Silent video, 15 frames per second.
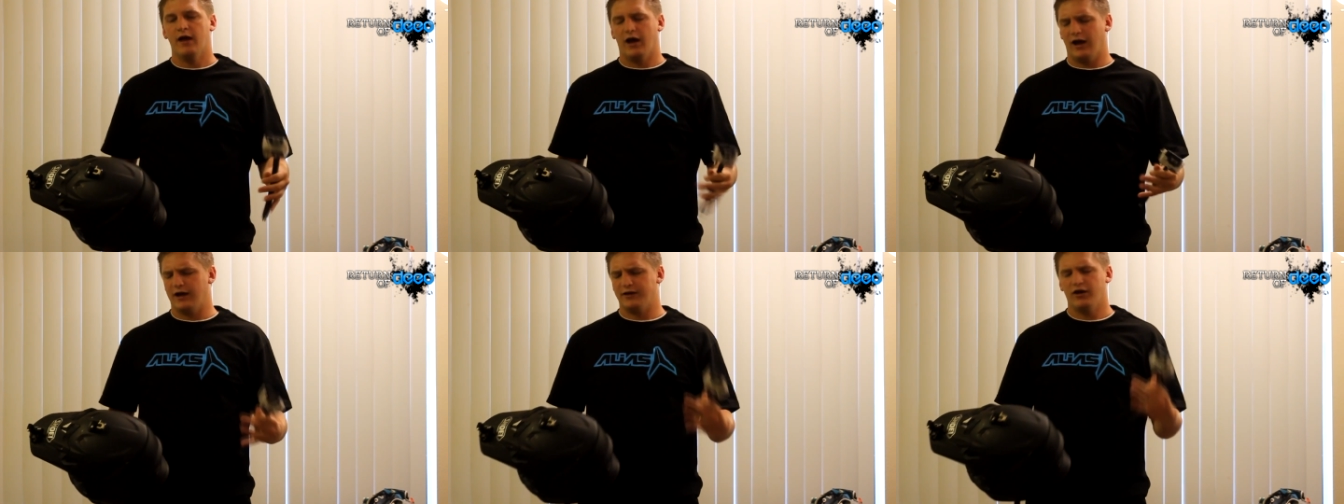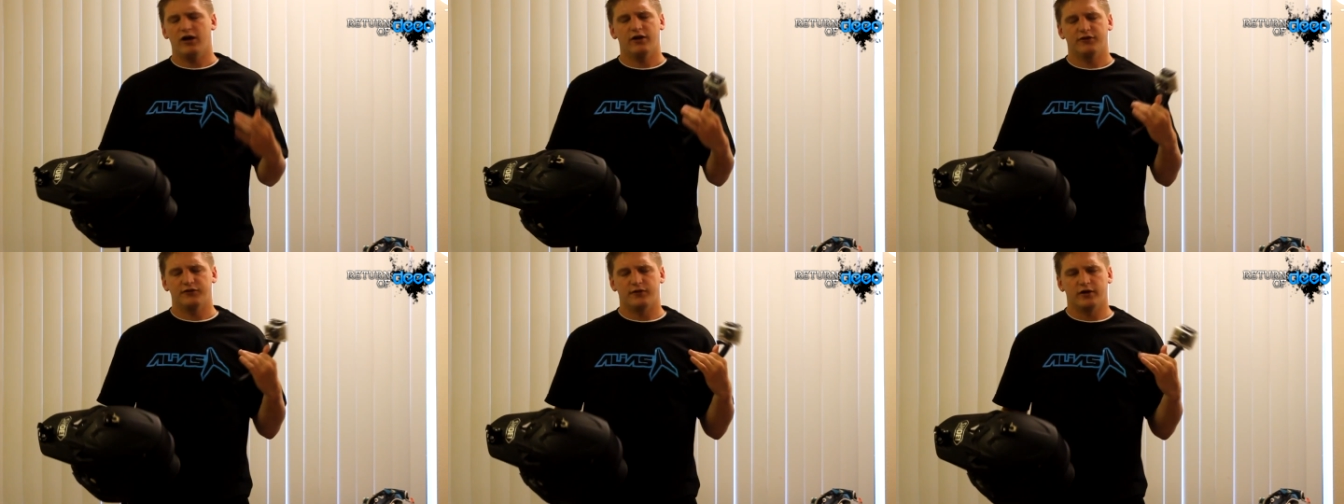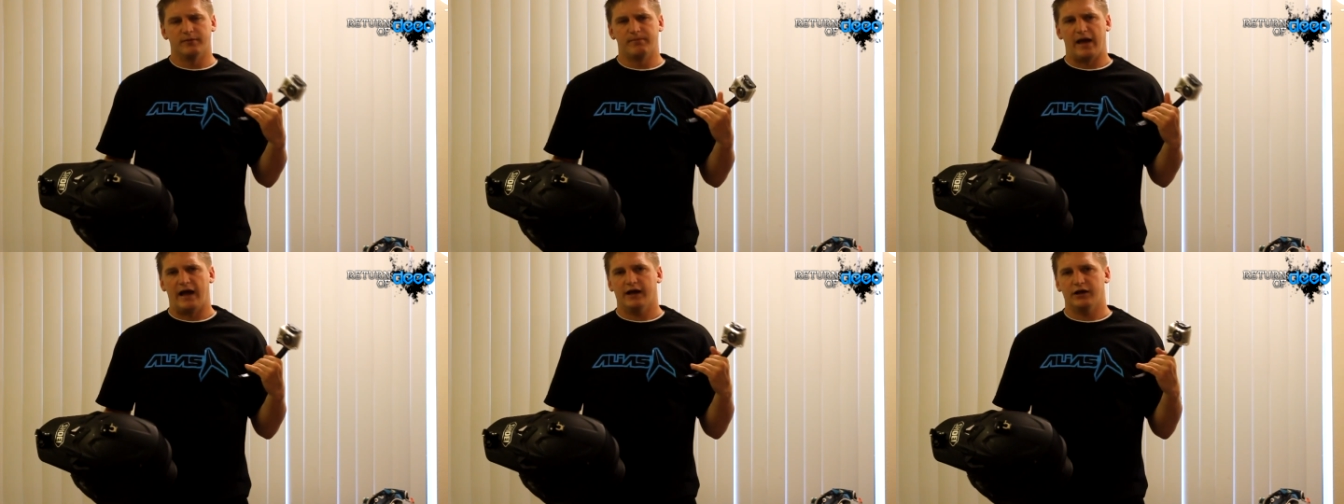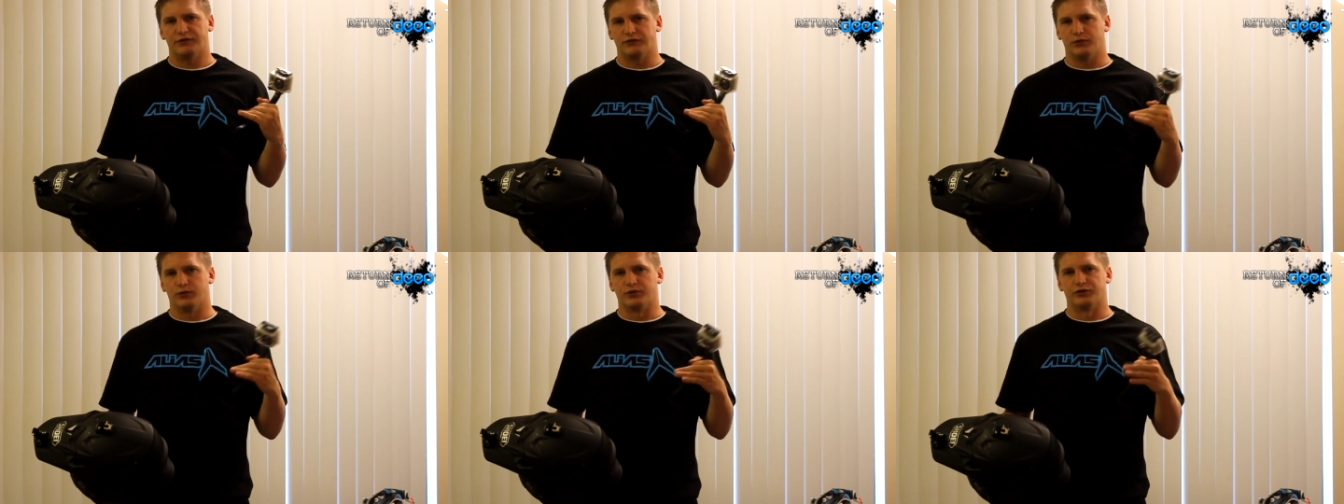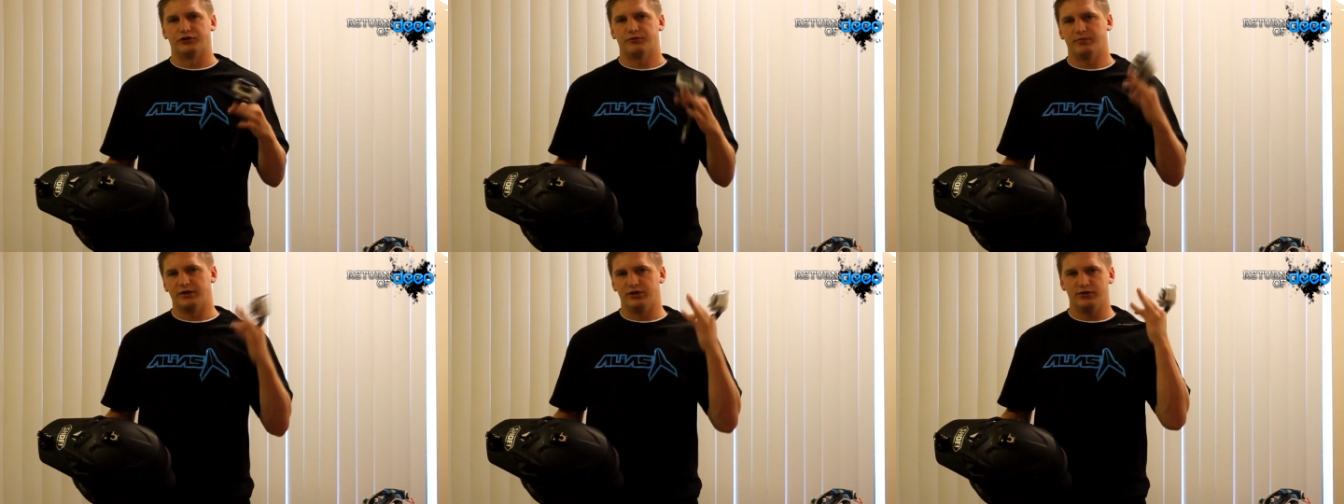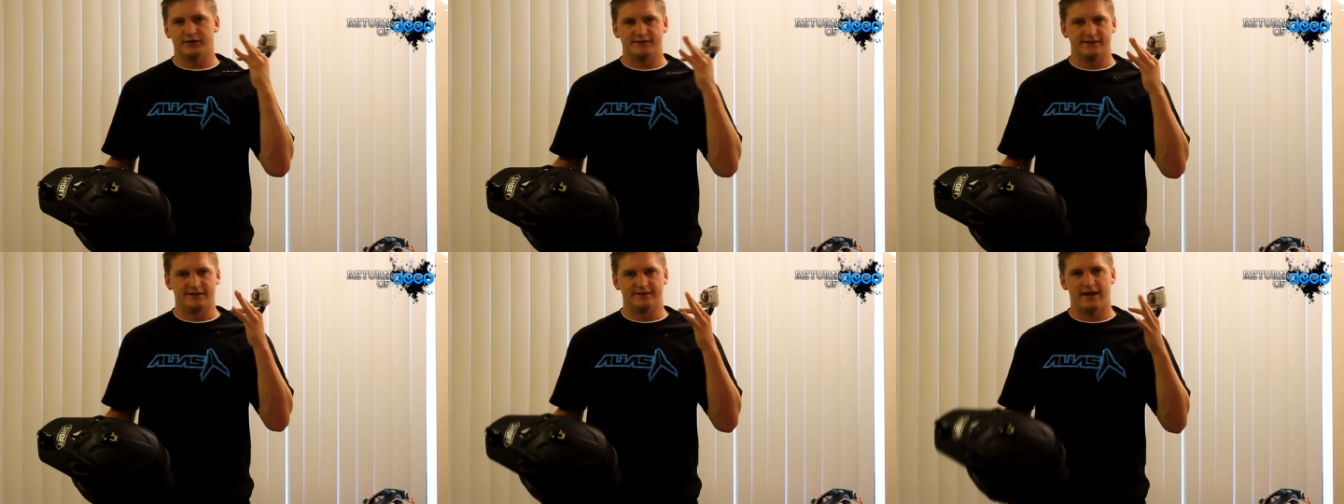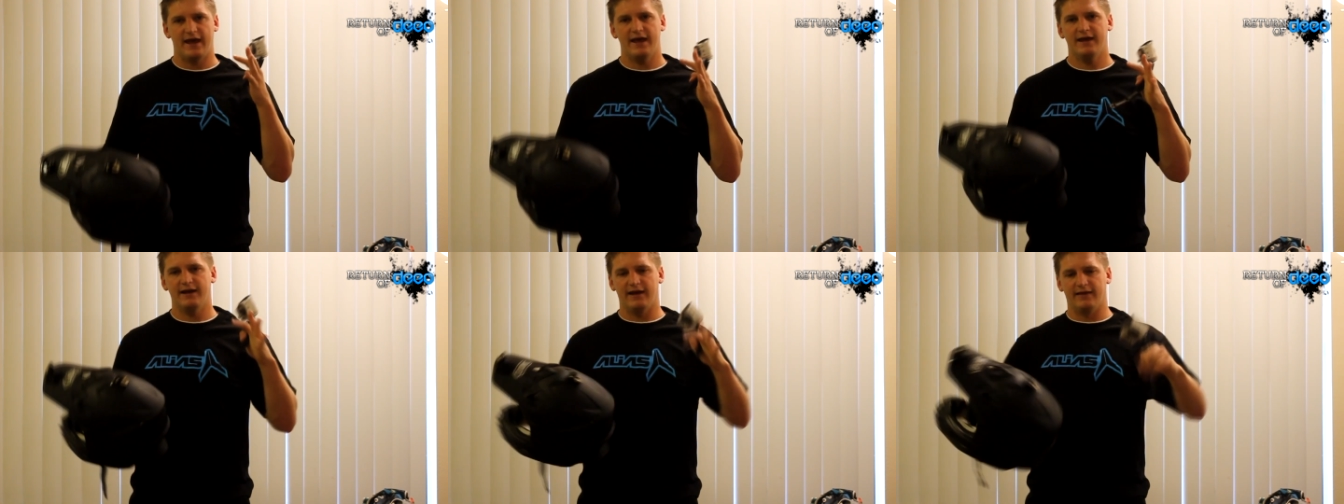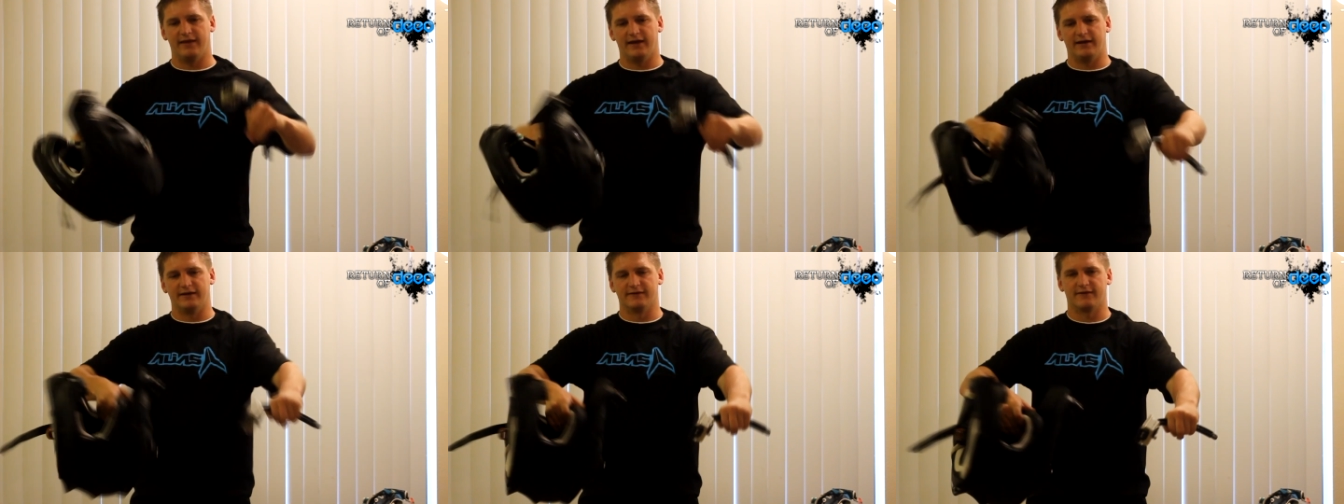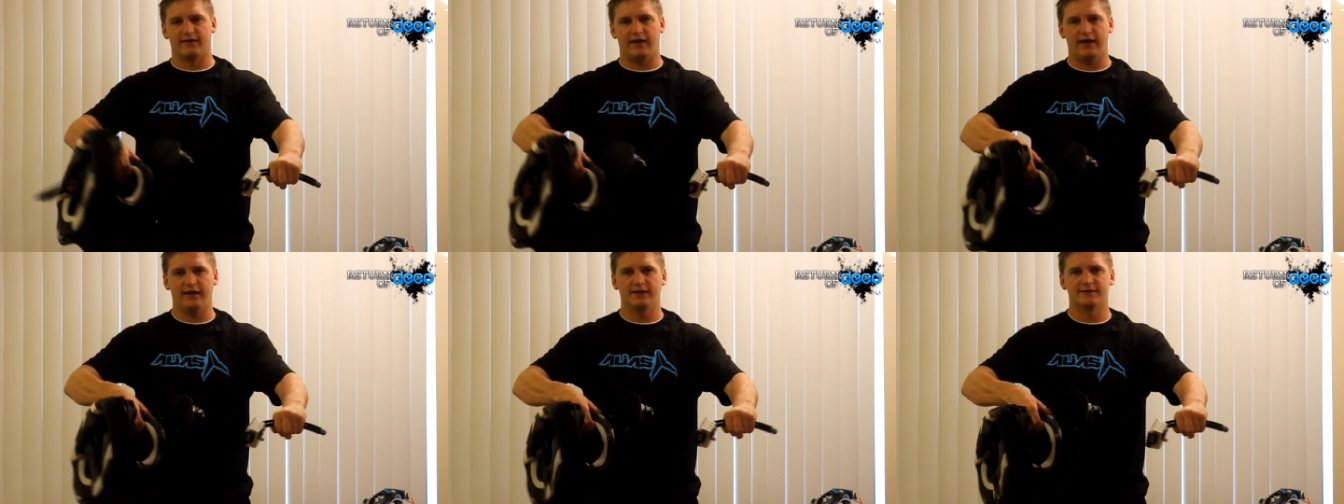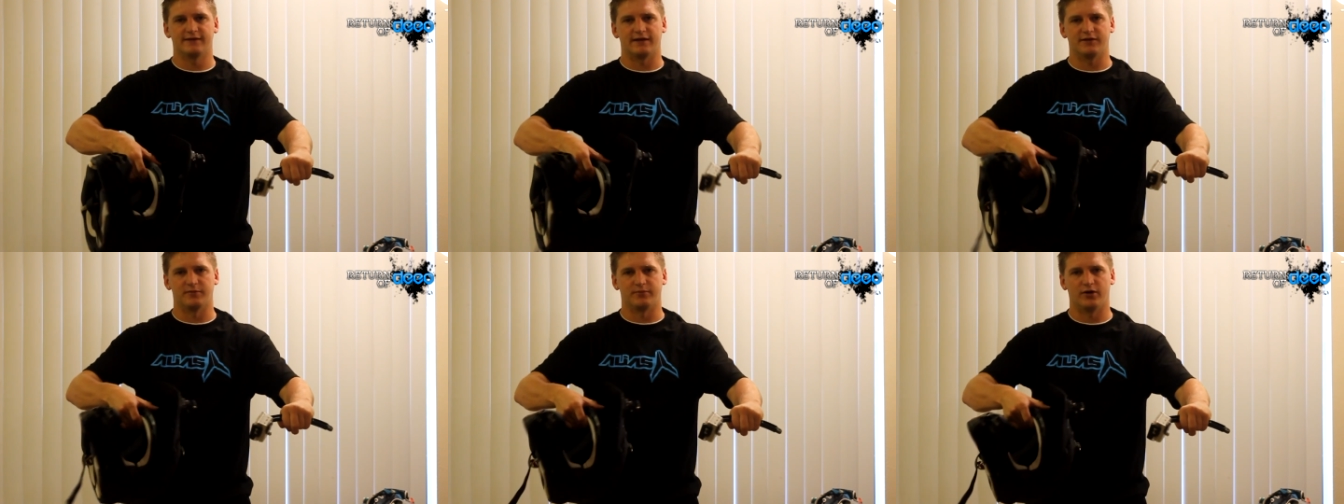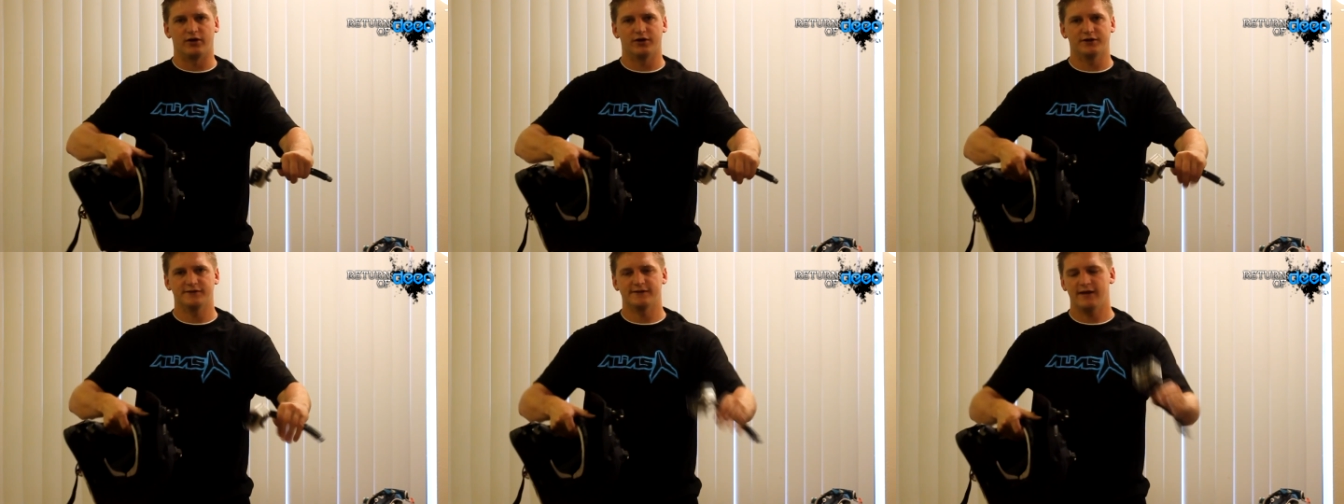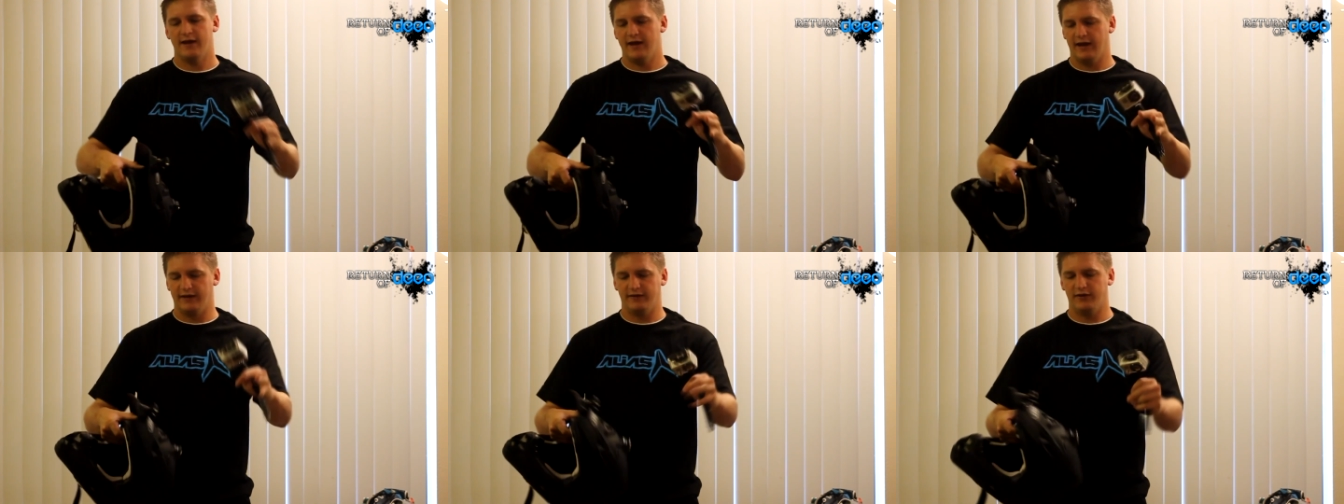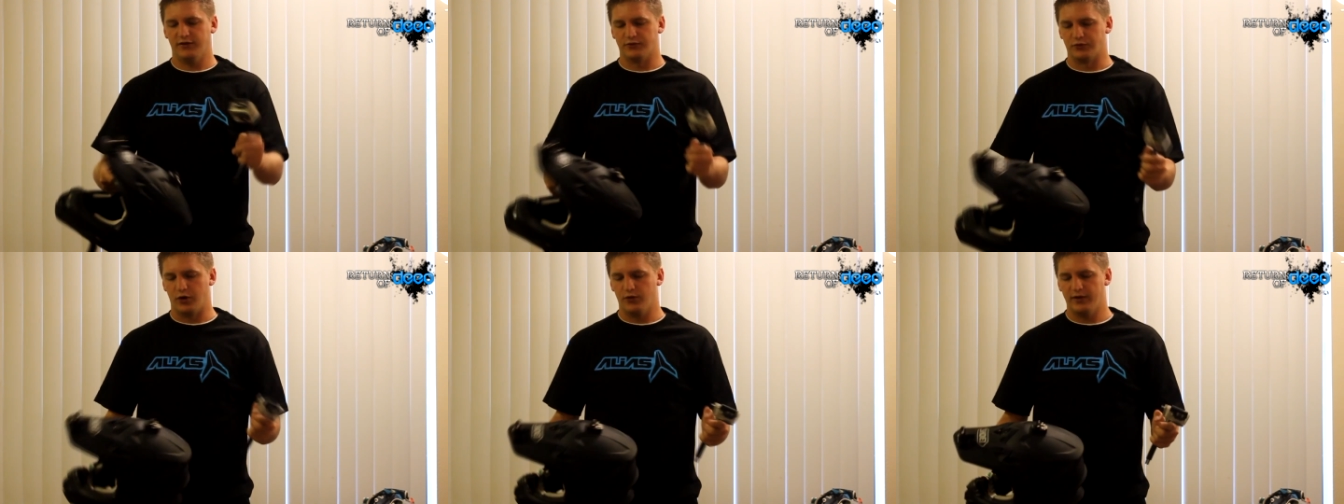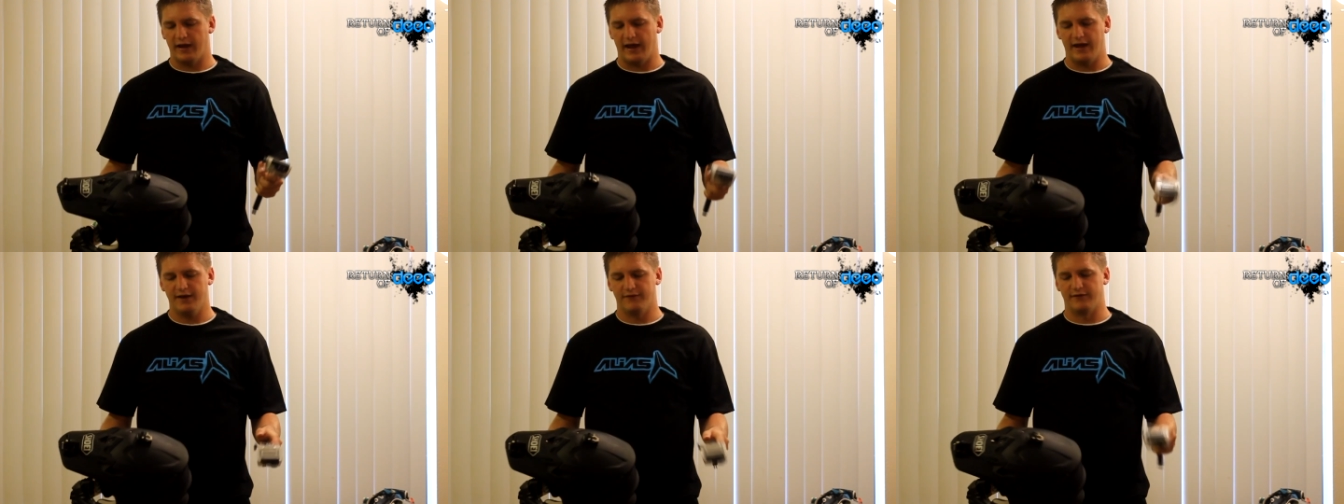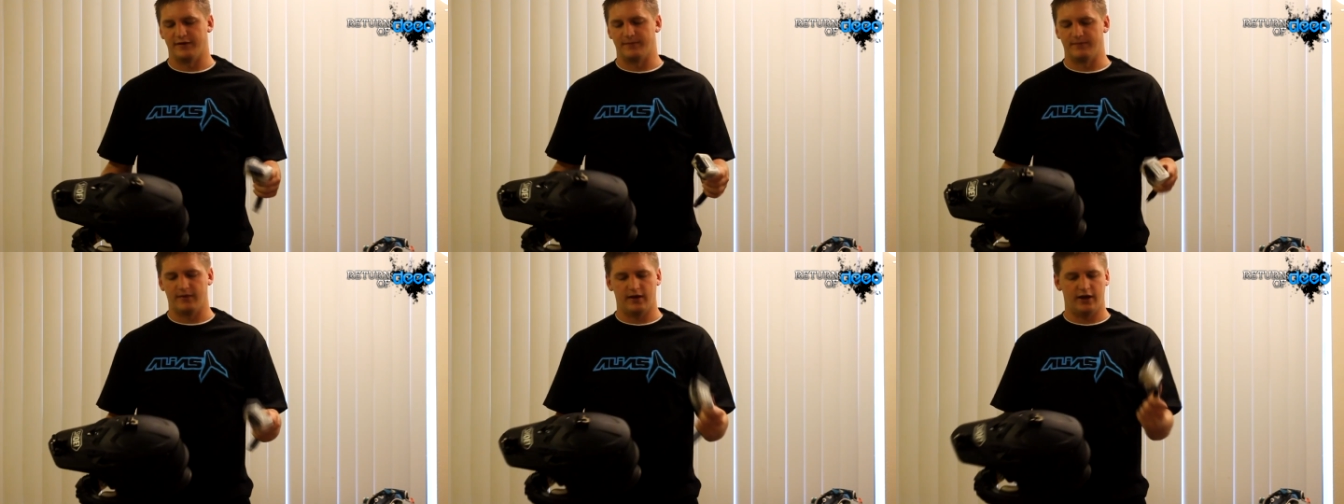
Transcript: Uh, not as far back, of course, but you could see his head and then his hands at the bars and then the road ahead of him.